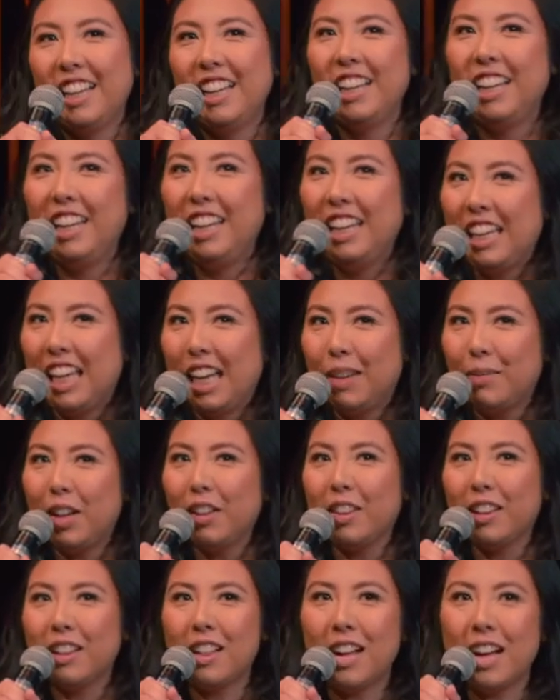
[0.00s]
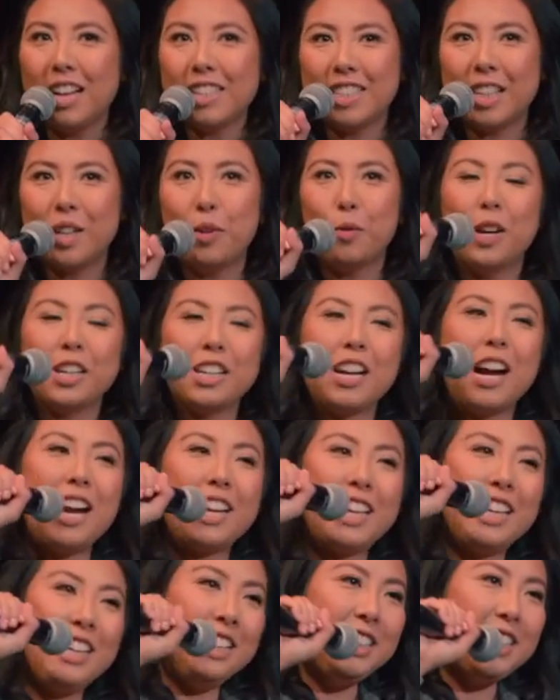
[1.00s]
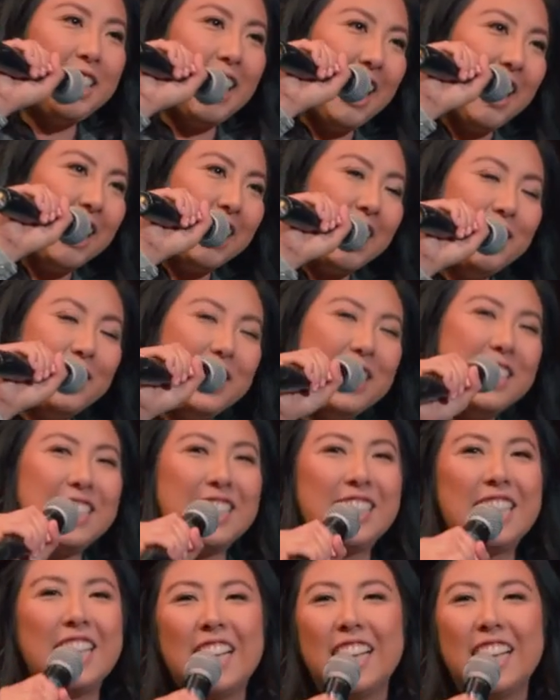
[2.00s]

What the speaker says: He came out of the closet, one cock in each hand. He was